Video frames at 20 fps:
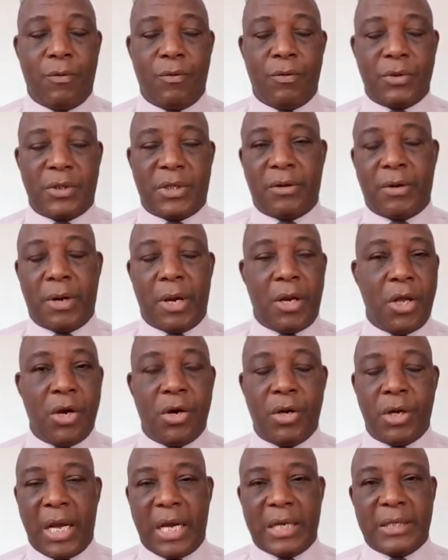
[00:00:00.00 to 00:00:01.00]
Sierra
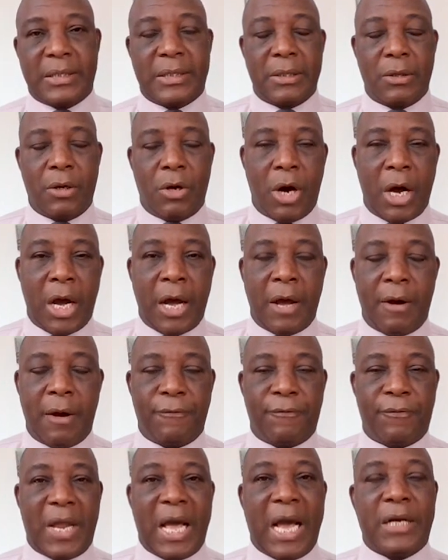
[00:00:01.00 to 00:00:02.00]
Leone has
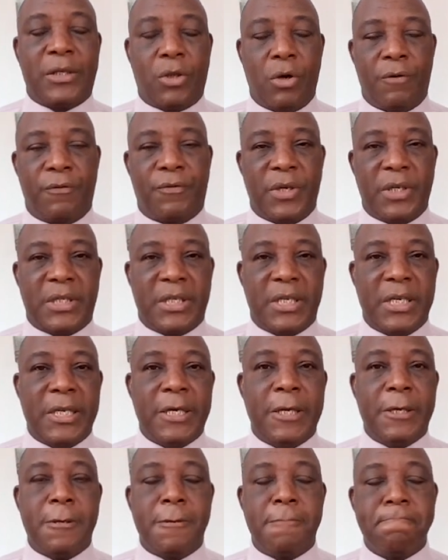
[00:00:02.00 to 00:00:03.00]
flagged off its
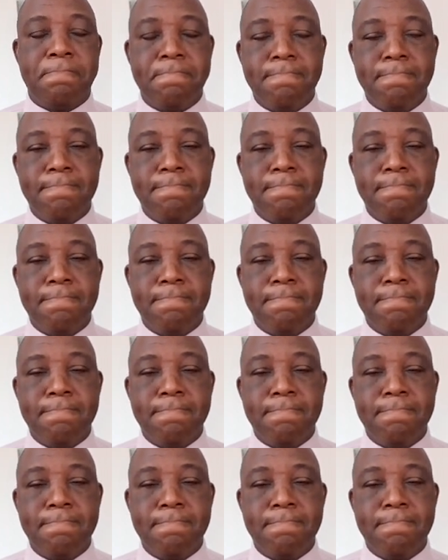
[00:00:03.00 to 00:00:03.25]
new